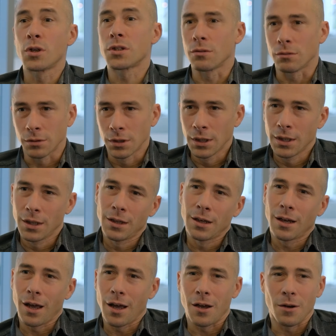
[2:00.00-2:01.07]
Bristol
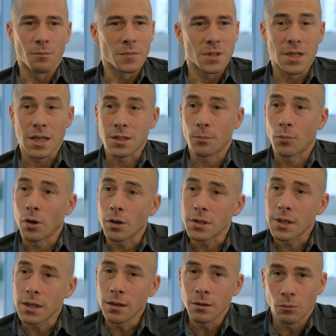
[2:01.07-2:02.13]
um, sets a
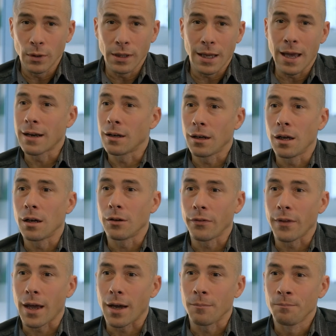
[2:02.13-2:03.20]
proxy, we get an alert on
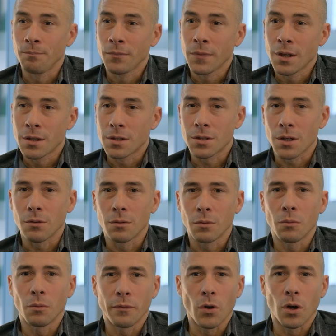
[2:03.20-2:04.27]
that. So
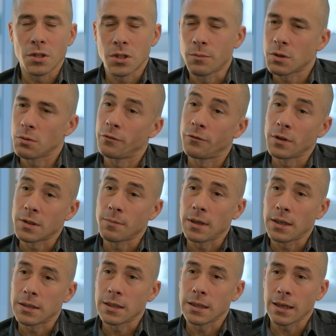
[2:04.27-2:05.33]
we've got so much more
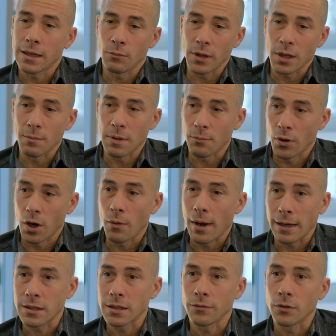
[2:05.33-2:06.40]
visibility and we can be
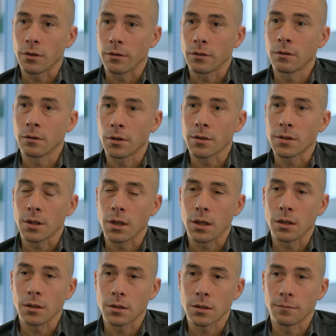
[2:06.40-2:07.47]
proactive on those
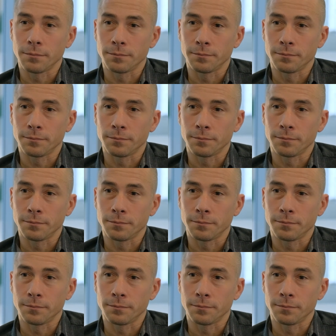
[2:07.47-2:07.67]
alerts.